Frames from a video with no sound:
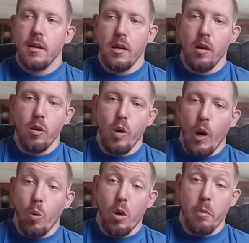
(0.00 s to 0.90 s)
You know,
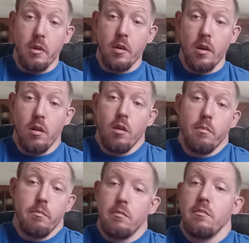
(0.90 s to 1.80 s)
I want to become,
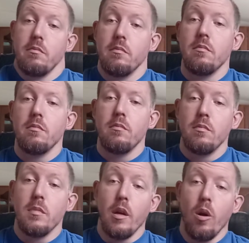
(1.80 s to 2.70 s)

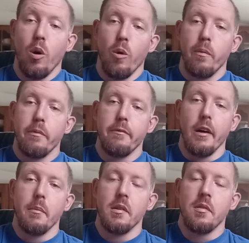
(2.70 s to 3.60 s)
you know,
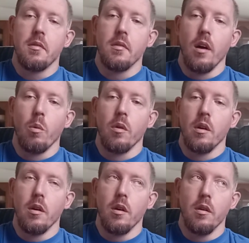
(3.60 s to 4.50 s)
famous. I want
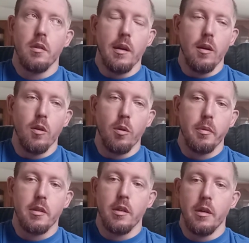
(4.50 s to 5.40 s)
to, you know,
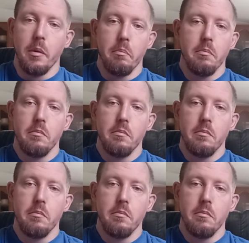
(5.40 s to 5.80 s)
become